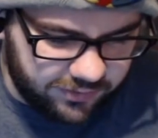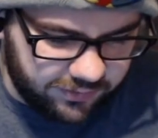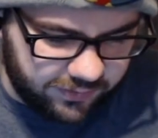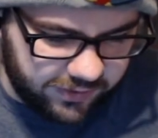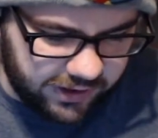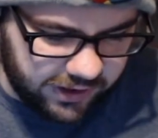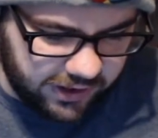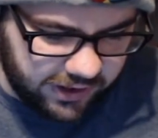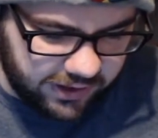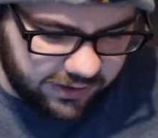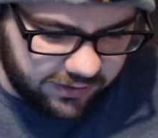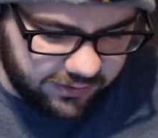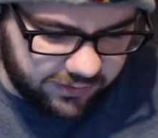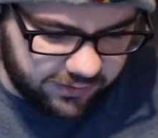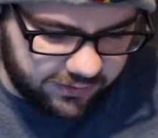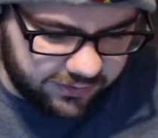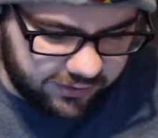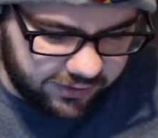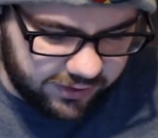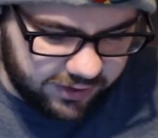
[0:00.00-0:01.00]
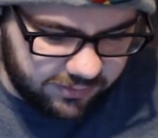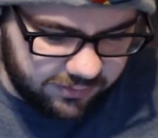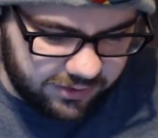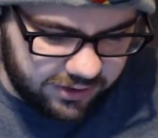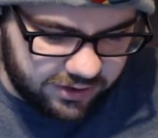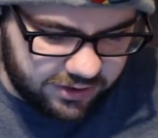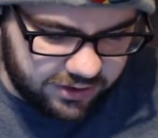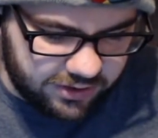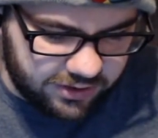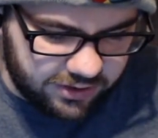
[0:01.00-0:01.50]
tweeted out this
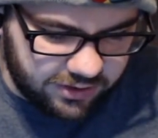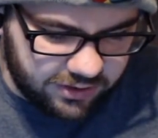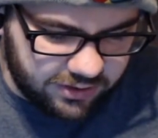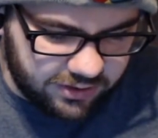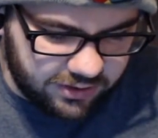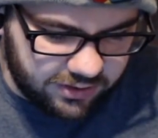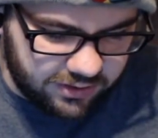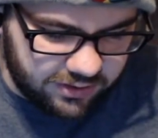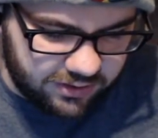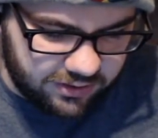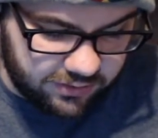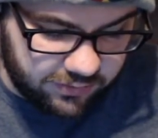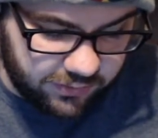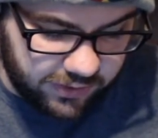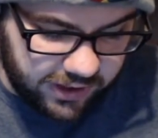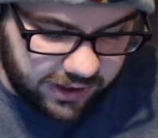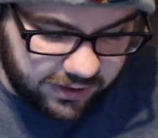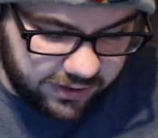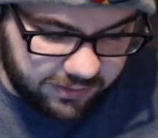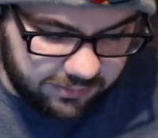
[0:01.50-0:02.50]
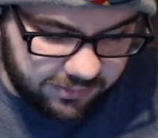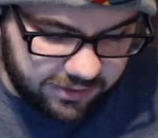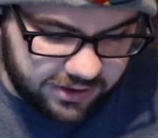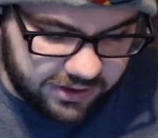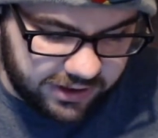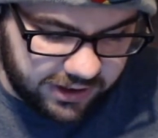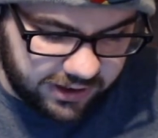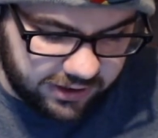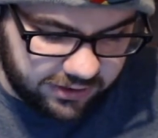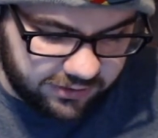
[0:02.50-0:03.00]
image, tweeted out an
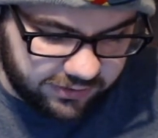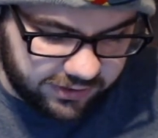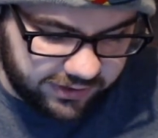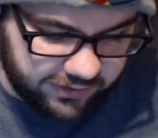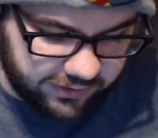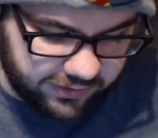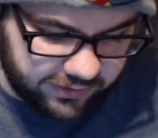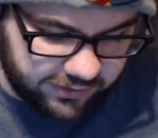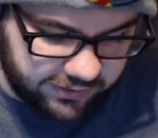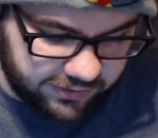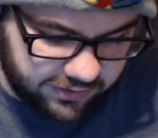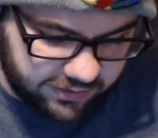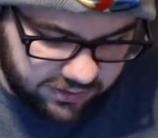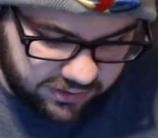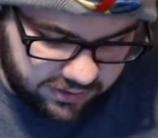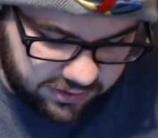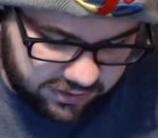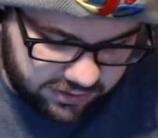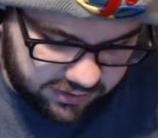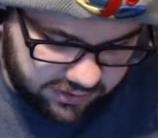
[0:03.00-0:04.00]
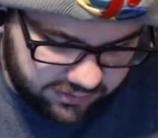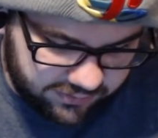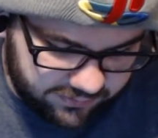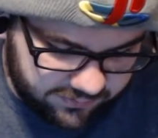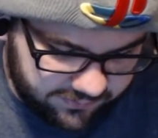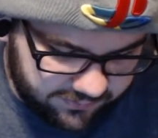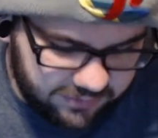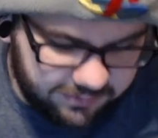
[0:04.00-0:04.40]
image that translates, uh,